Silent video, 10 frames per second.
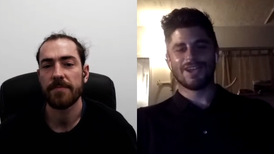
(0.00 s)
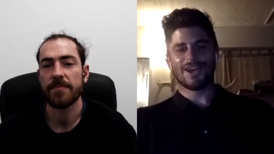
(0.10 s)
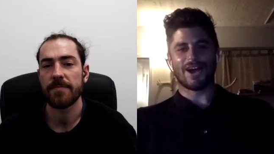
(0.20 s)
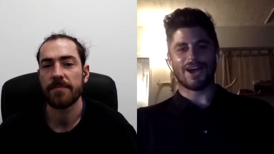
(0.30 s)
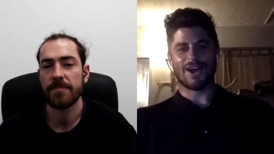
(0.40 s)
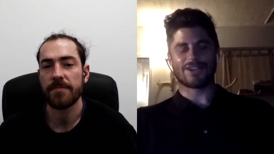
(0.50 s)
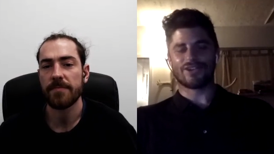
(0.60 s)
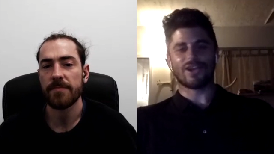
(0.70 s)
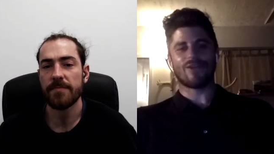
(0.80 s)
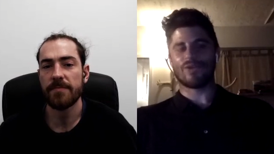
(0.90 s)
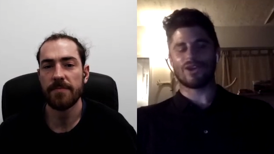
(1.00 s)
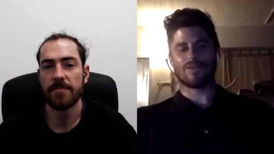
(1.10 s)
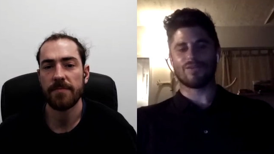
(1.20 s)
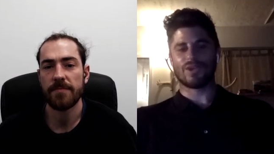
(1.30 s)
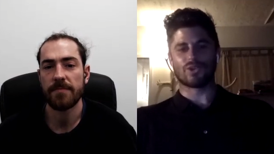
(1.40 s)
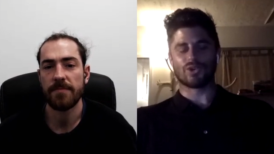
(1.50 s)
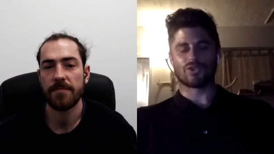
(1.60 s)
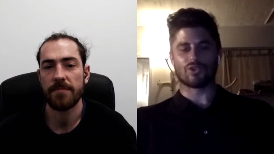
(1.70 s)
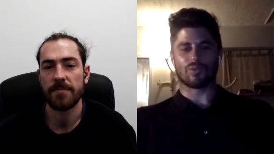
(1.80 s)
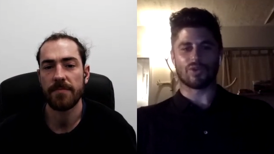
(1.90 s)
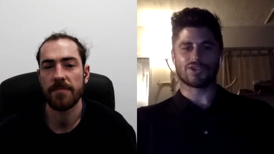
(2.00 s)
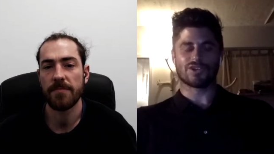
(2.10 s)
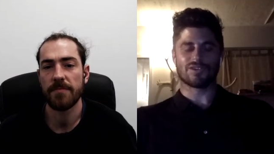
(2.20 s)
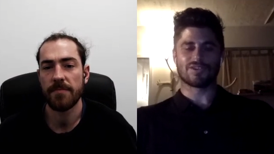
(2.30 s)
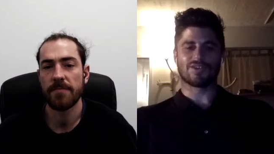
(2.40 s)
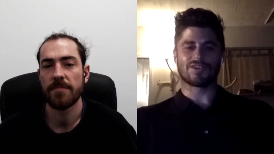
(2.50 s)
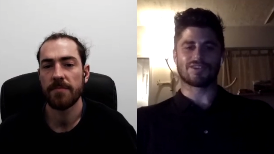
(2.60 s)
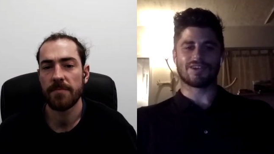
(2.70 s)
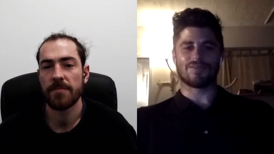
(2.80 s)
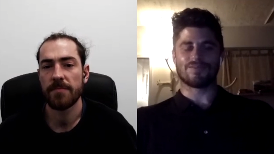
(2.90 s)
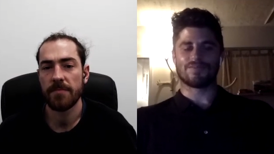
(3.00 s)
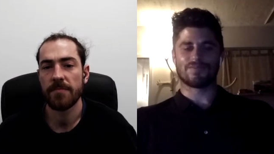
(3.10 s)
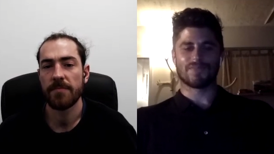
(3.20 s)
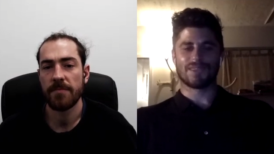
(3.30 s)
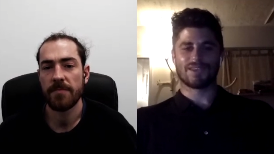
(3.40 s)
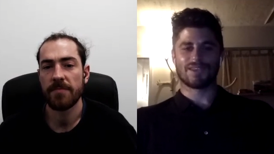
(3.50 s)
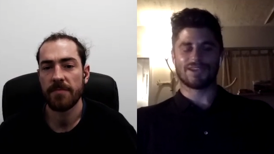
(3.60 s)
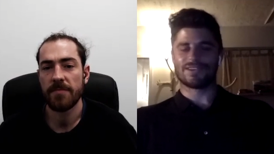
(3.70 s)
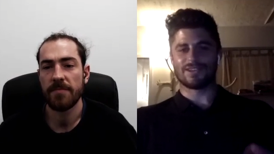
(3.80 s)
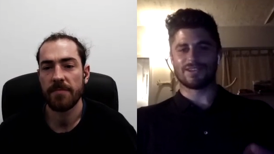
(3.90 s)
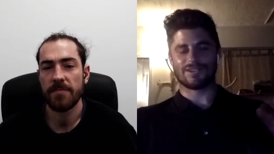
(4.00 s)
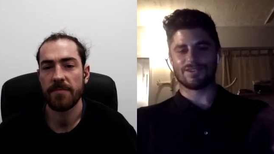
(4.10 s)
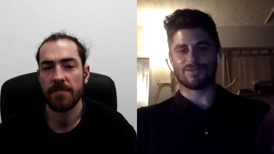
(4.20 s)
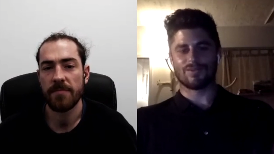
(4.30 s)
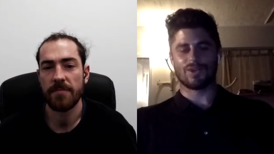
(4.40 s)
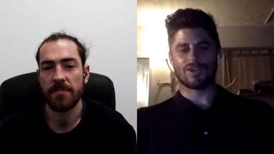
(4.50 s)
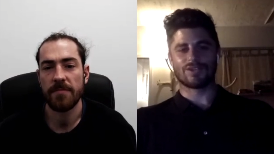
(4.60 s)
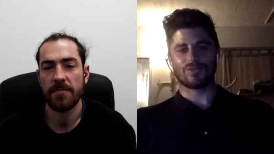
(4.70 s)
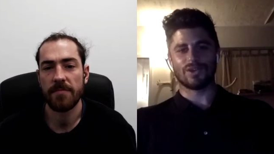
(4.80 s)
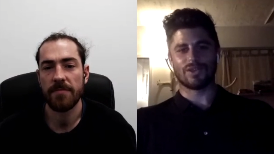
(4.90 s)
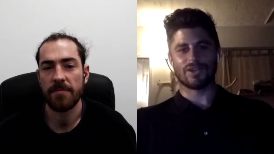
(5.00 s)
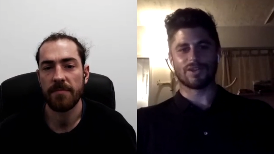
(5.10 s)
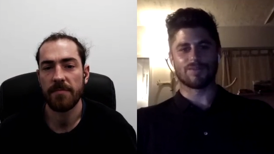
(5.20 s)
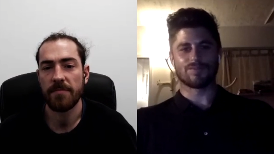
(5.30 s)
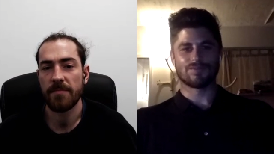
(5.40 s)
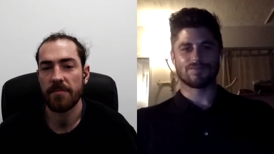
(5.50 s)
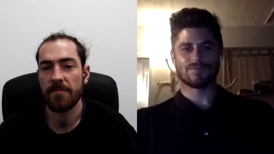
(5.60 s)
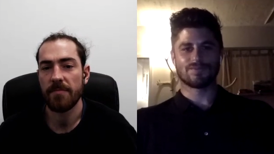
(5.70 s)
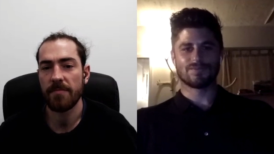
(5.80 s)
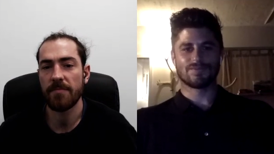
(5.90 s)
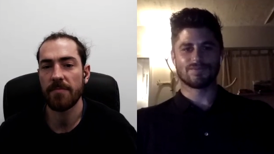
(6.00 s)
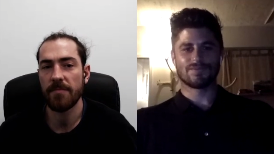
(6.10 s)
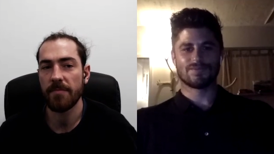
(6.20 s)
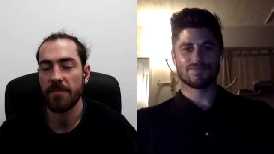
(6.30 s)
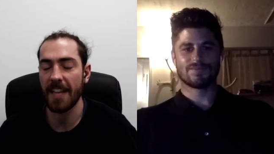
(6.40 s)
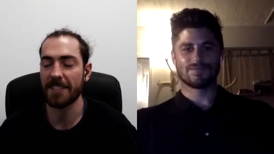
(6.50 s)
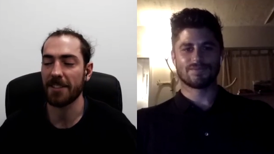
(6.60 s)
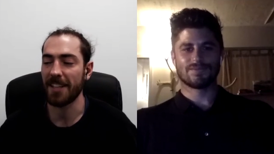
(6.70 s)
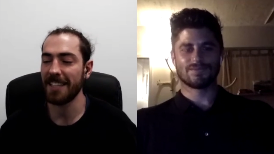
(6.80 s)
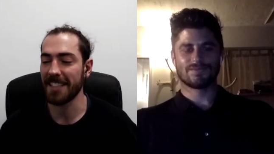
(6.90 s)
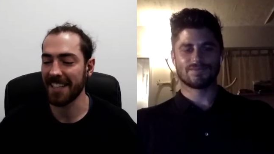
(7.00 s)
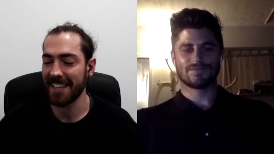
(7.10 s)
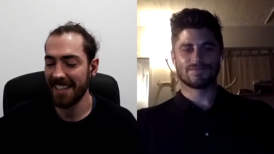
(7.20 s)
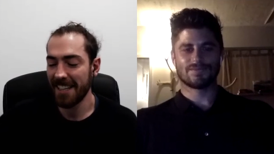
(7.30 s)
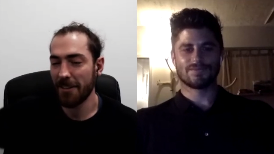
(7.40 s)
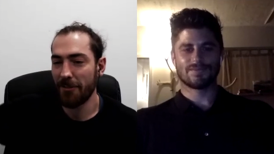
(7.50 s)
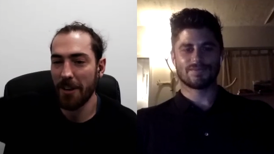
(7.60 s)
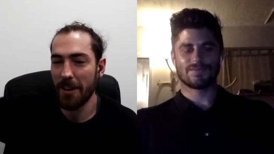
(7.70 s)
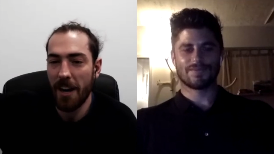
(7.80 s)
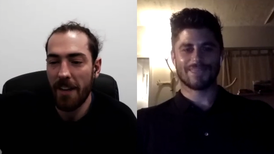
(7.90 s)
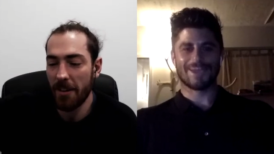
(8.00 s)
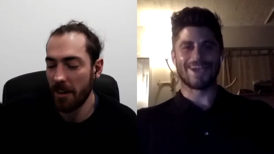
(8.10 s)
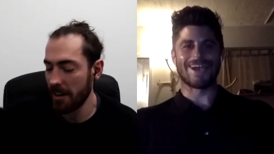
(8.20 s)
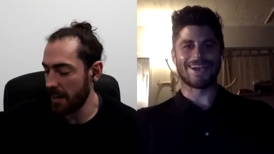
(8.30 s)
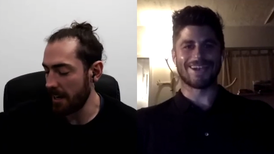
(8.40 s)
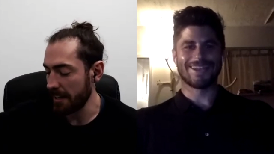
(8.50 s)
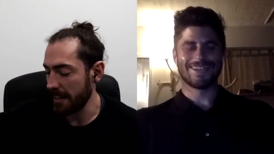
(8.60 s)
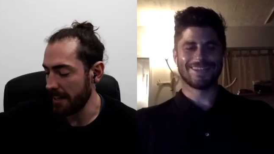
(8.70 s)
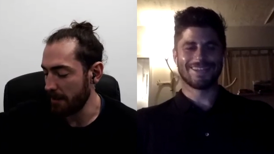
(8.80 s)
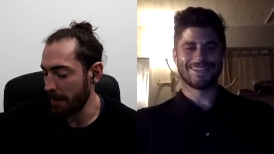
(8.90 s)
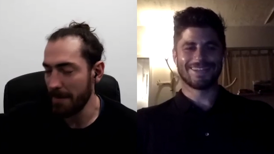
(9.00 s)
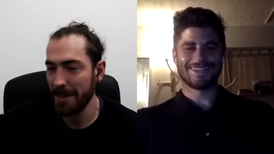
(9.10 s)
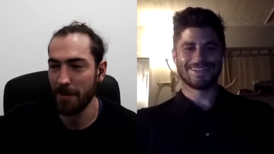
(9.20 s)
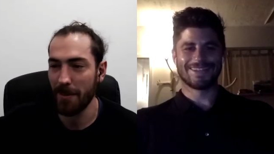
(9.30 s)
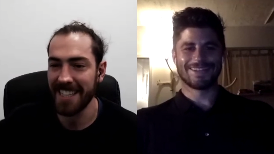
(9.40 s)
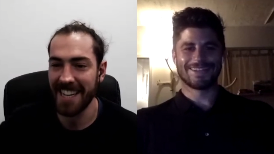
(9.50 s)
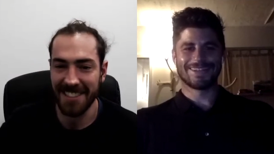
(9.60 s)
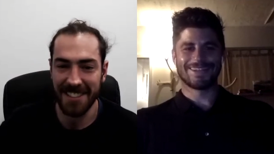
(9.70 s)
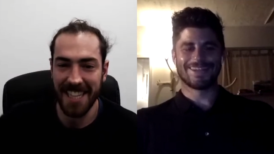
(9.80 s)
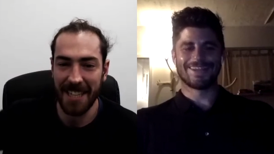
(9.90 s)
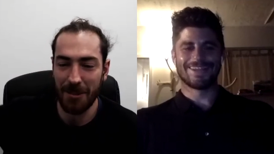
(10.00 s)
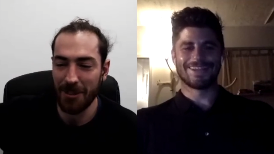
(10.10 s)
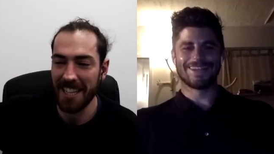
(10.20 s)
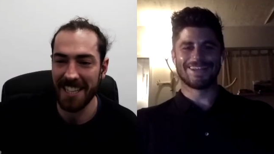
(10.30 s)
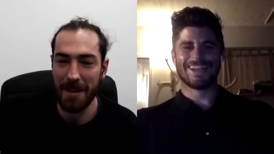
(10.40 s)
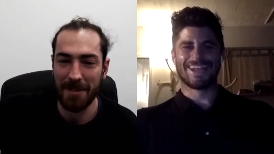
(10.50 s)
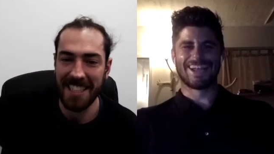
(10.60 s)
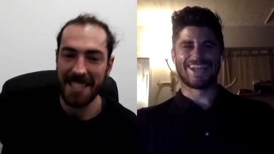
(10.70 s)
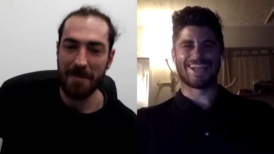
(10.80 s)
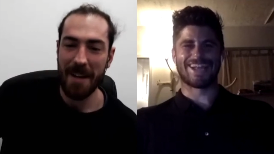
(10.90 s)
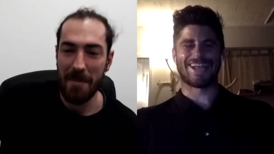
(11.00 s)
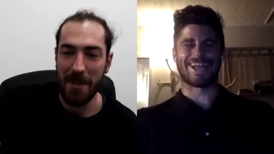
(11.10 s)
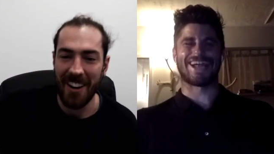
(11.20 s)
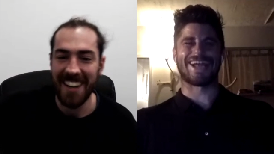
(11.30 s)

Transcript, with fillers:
Speaker 1: uh, it's not how we're, we're taught to approach it. So it's, um, it, it's a, it's a weird thing.
Speaker 2: Mm, that's classic. The 45 year old, ah, you know, my mental breakdown isn't scheduled for another couple of years, mate. Am I right?